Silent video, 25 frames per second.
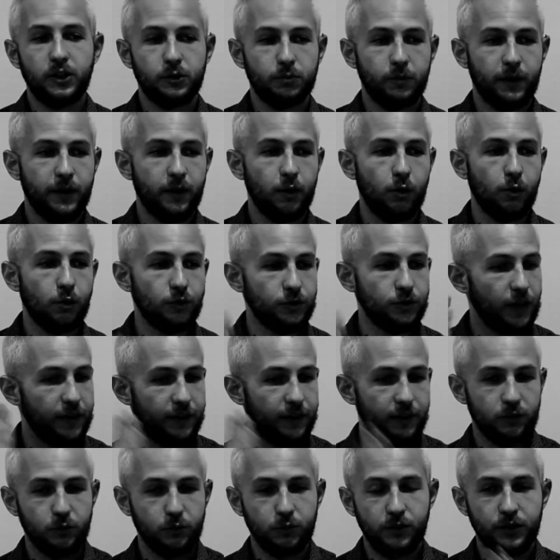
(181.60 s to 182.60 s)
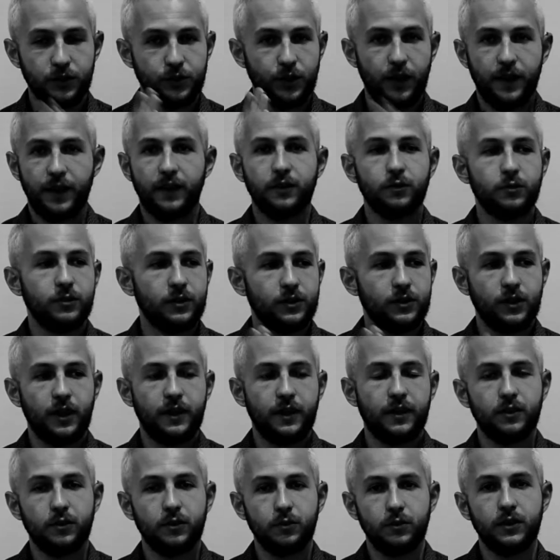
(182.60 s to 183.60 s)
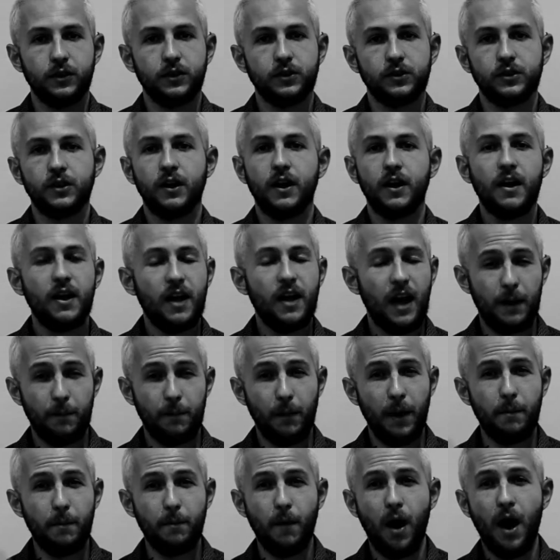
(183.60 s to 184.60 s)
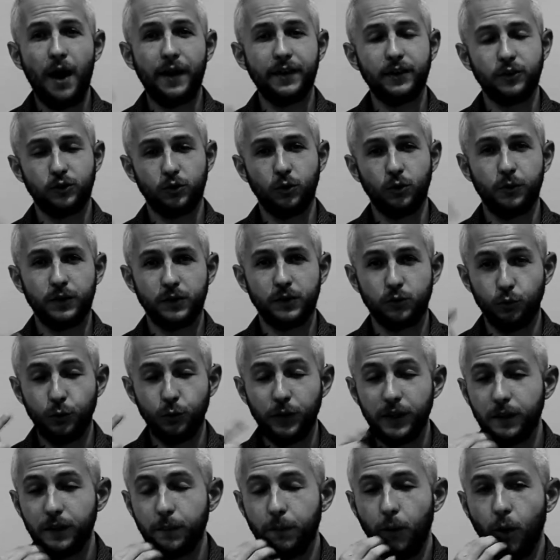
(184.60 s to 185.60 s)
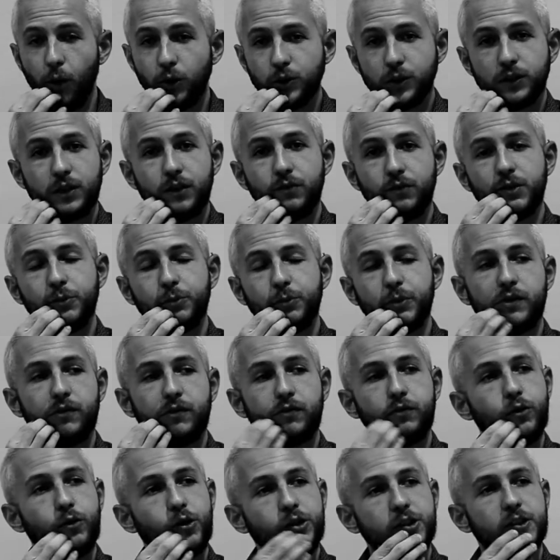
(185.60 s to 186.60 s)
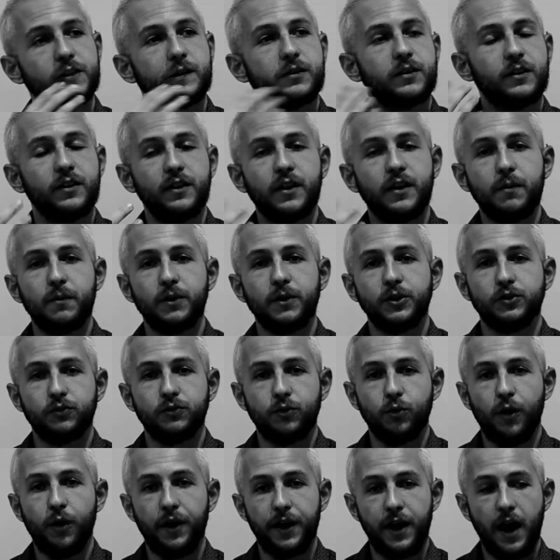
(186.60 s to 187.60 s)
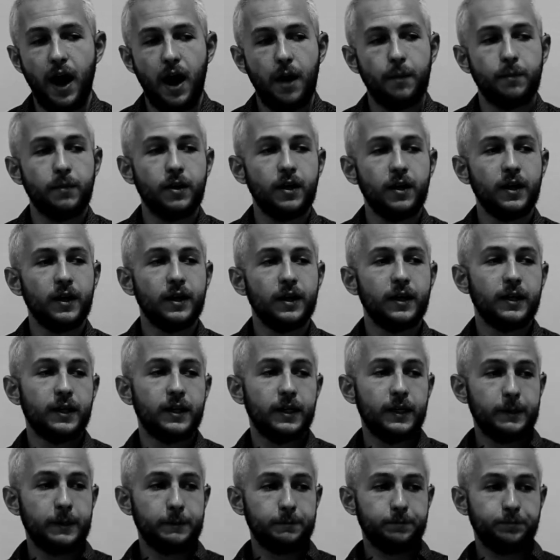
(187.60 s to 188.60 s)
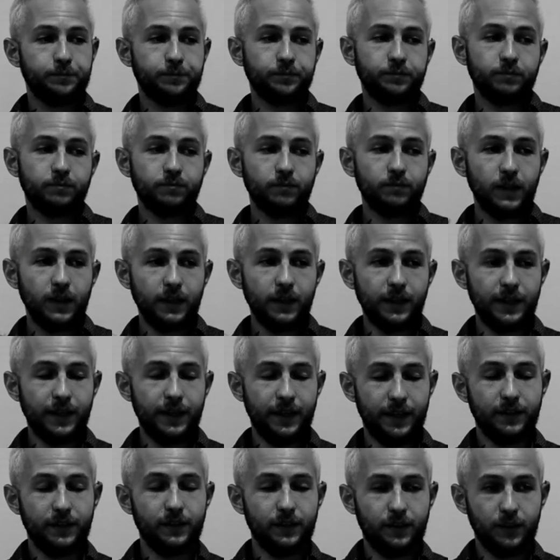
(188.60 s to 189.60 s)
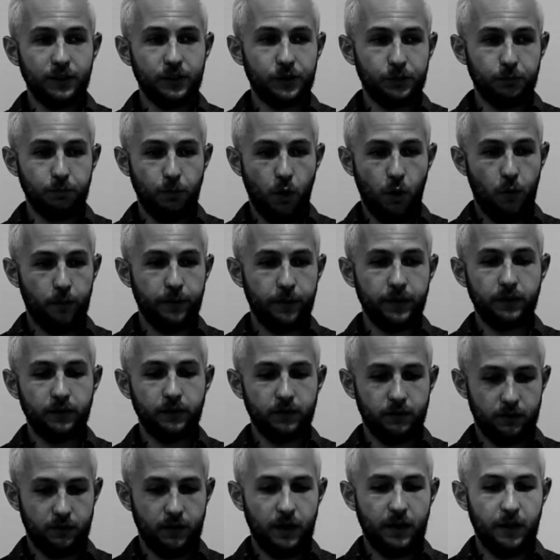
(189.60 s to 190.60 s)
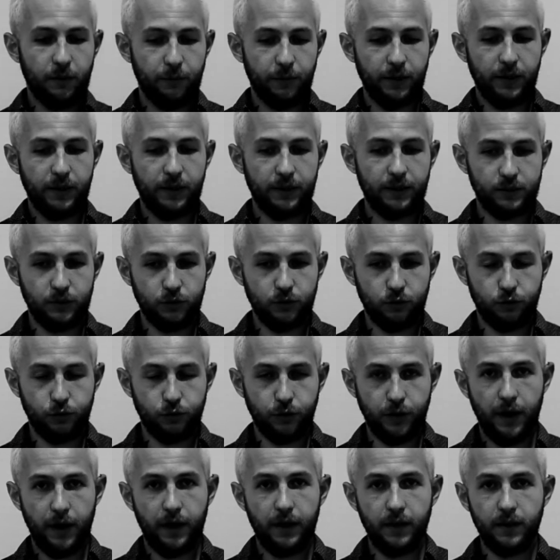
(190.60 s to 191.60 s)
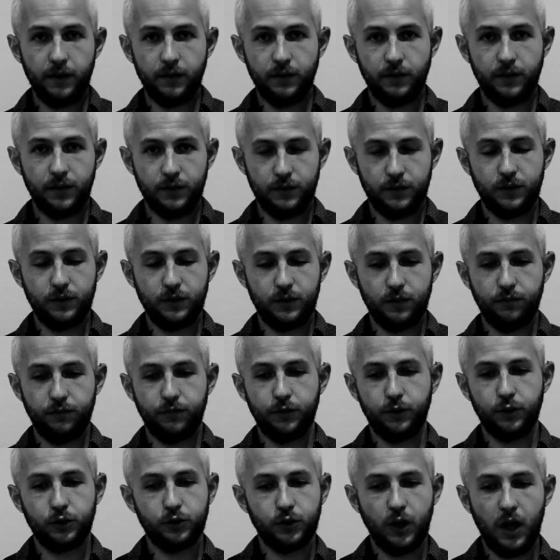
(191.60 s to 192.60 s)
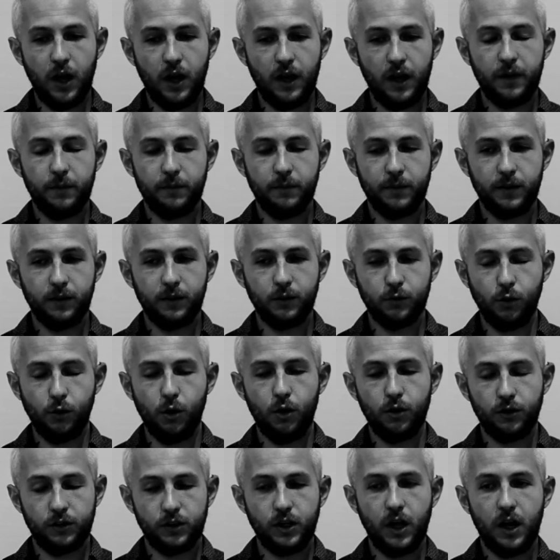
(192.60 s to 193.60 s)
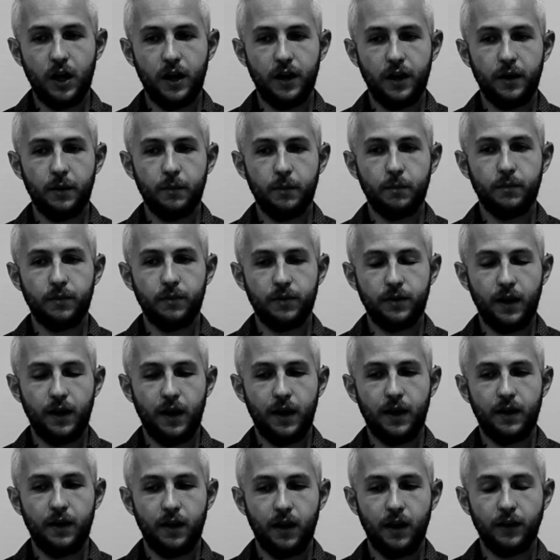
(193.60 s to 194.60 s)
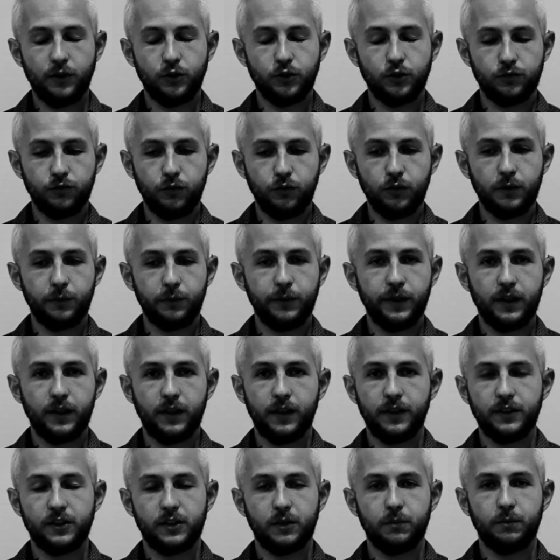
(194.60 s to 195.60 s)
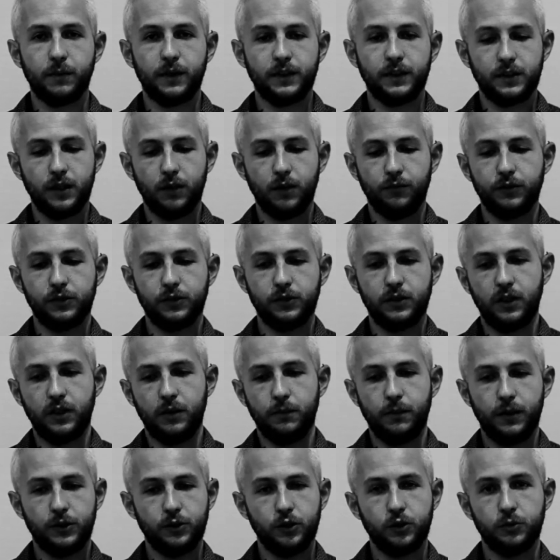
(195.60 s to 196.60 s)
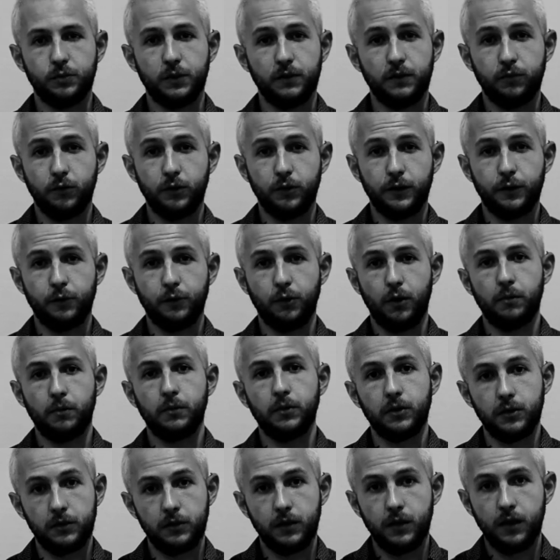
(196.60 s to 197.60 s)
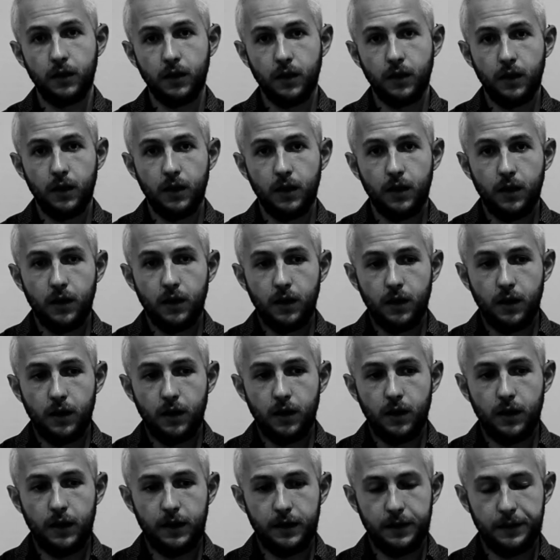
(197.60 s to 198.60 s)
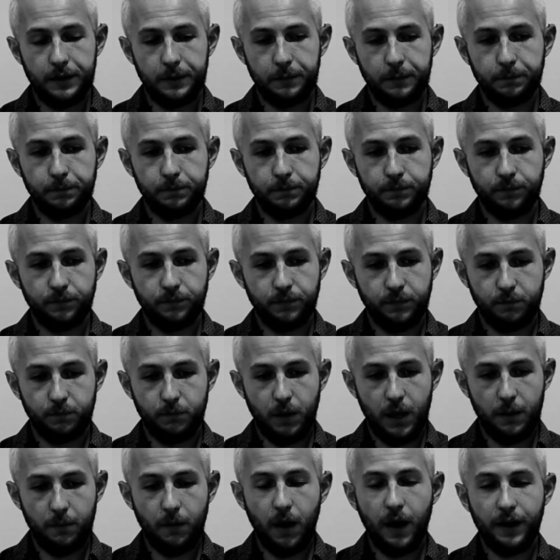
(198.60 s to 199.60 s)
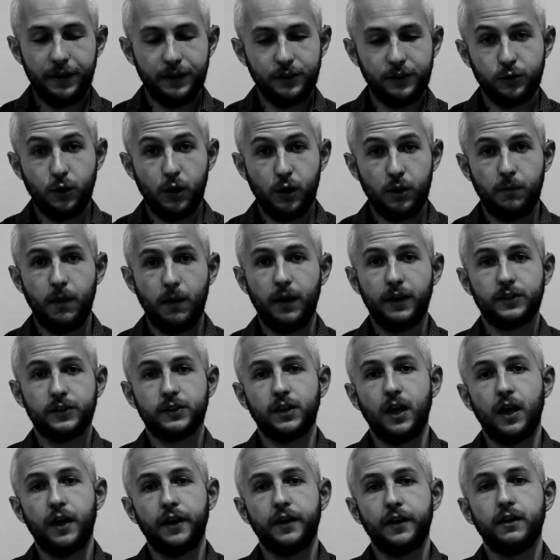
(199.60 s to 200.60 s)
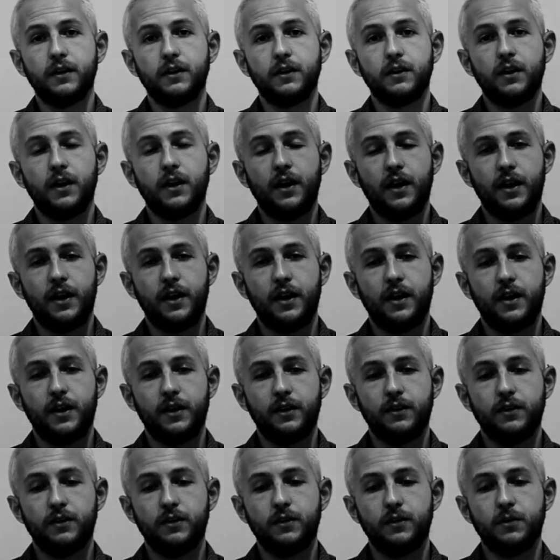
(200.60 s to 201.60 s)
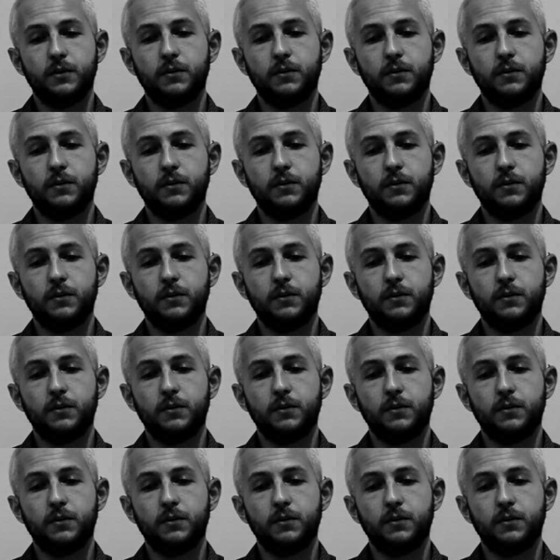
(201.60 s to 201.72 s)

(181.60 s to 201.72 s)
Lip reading: my goals, I can do this, I can do this, I can do this, and my mind is always really positively reinforcing the image of who I am. In this moment, and I realized this today, this is the first time in a long time that I just fully realized that my self-esteem has just been fully crumbled. My mind is not on my side, and